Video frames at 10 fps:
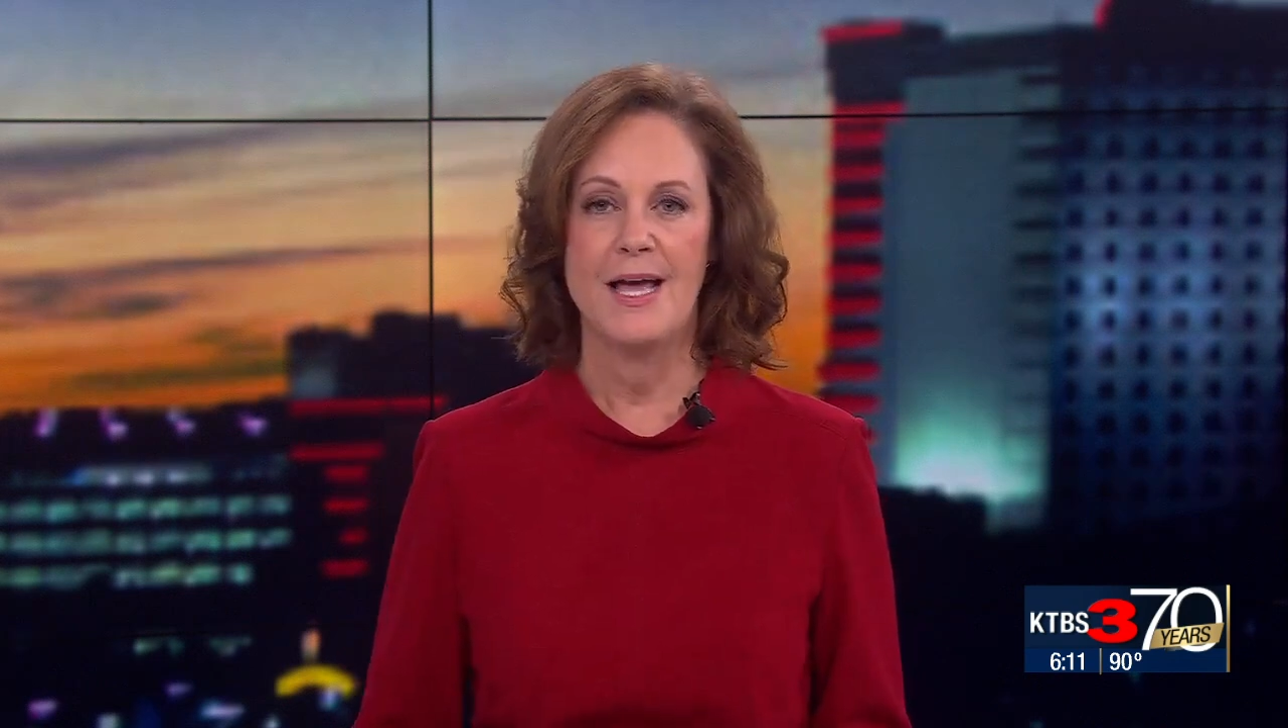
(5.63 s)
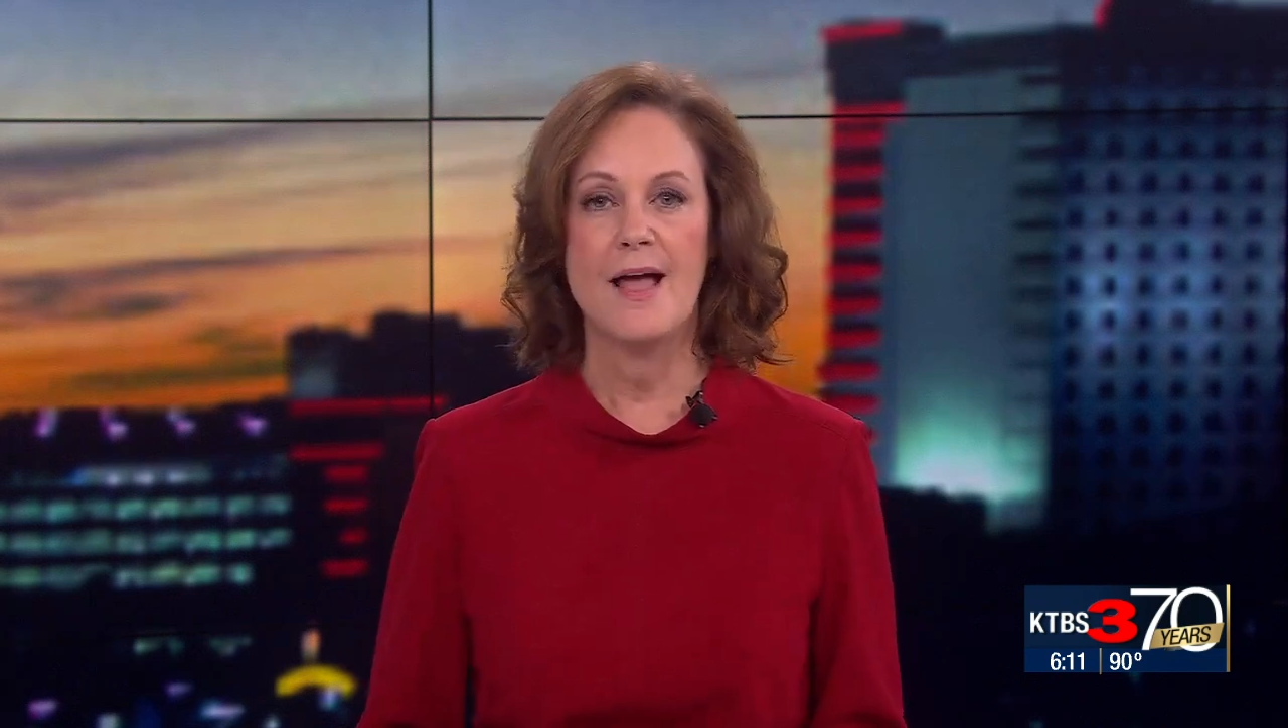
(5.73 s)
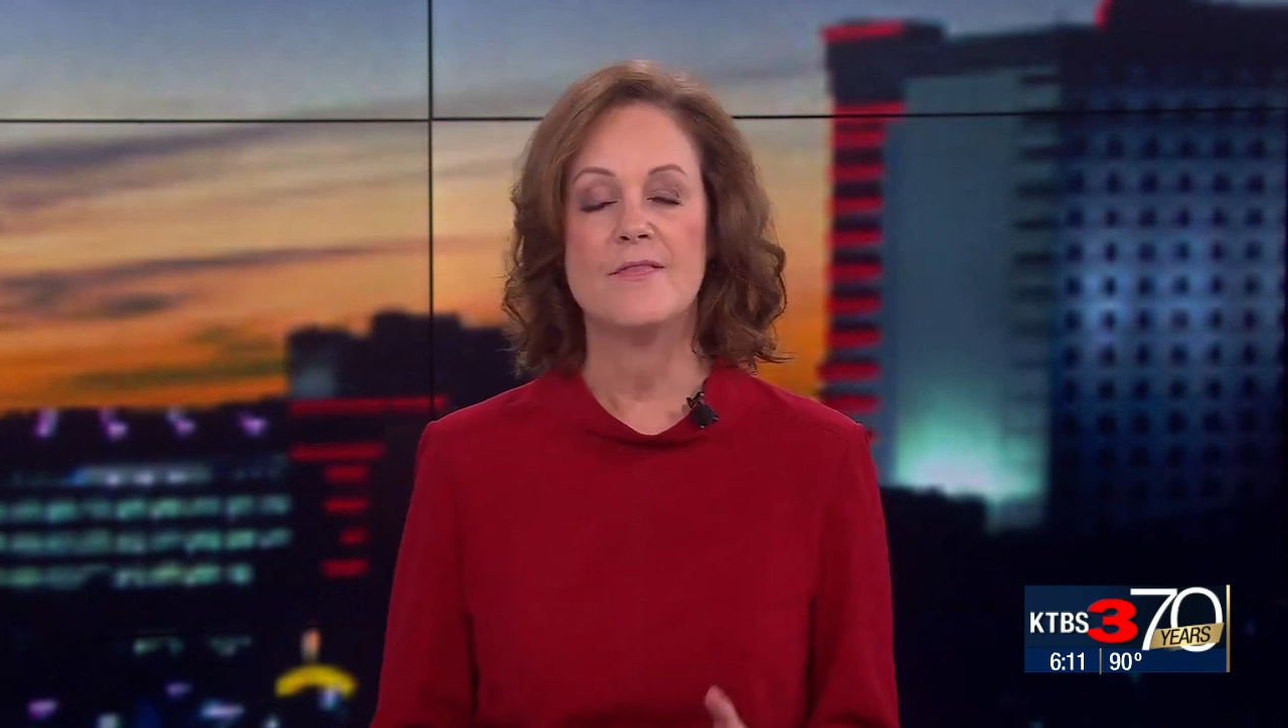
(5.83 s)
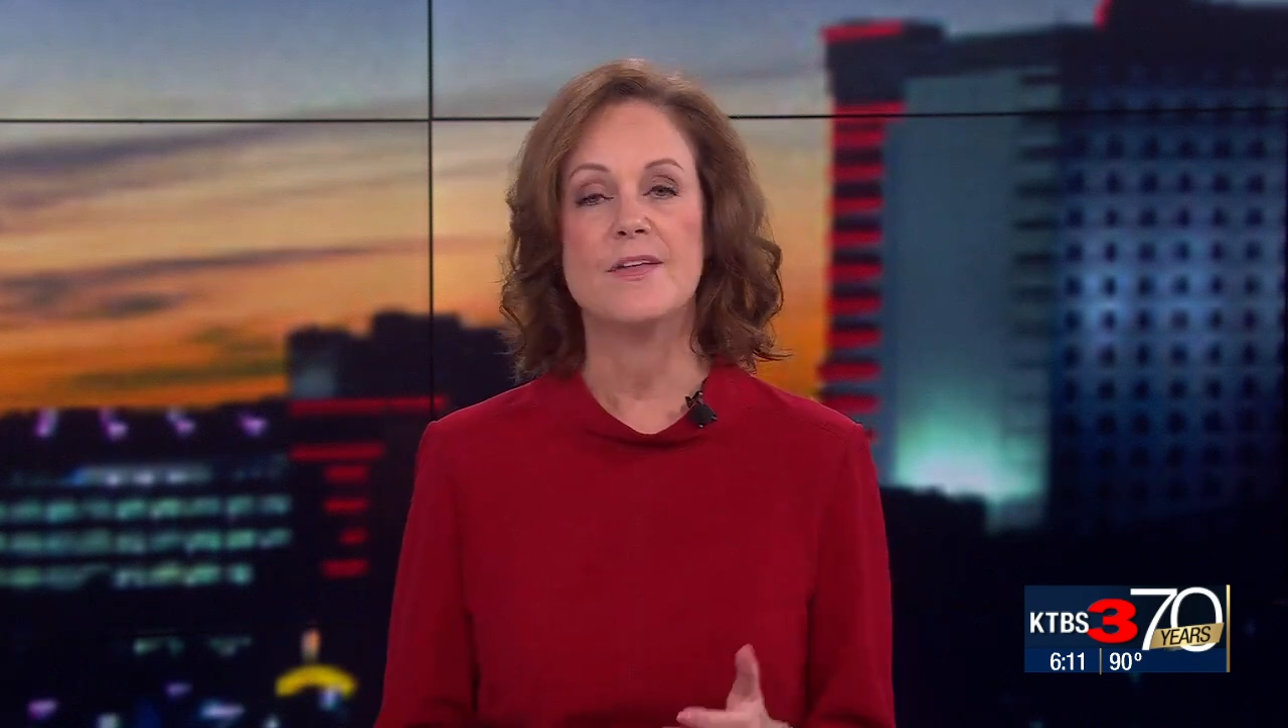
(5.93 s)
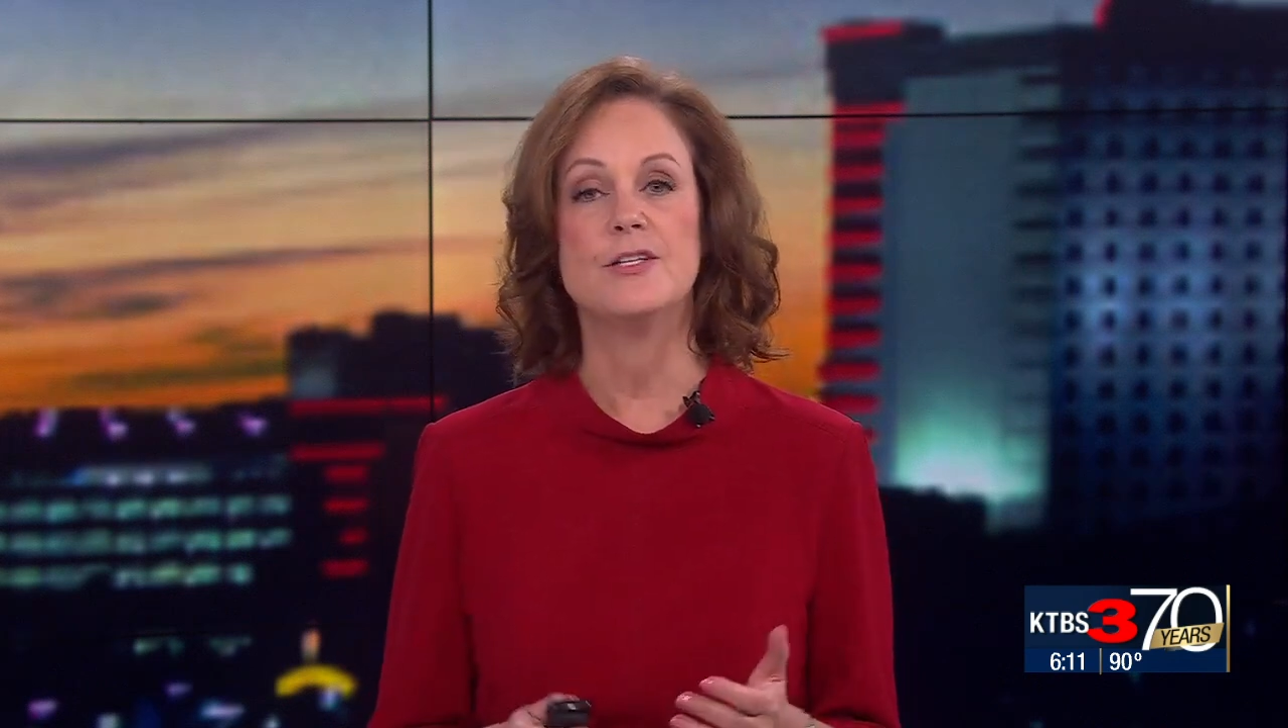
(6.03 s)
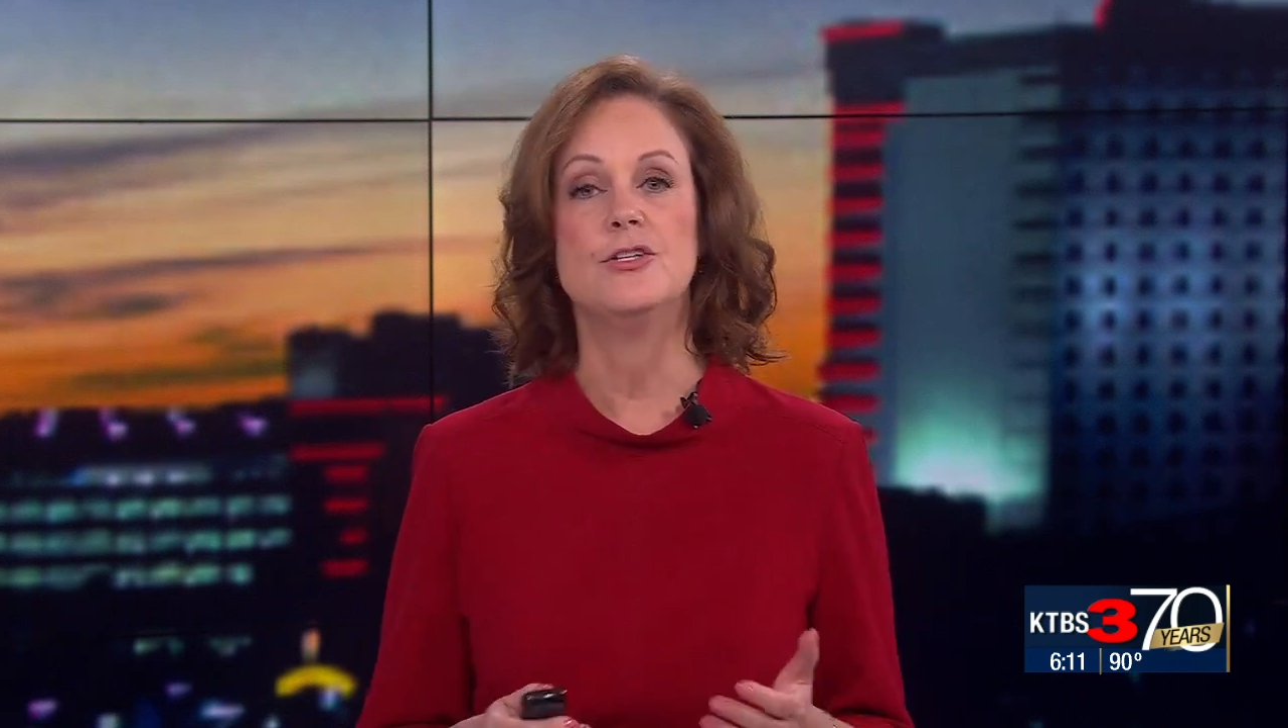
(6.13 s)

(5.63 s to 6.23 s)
and then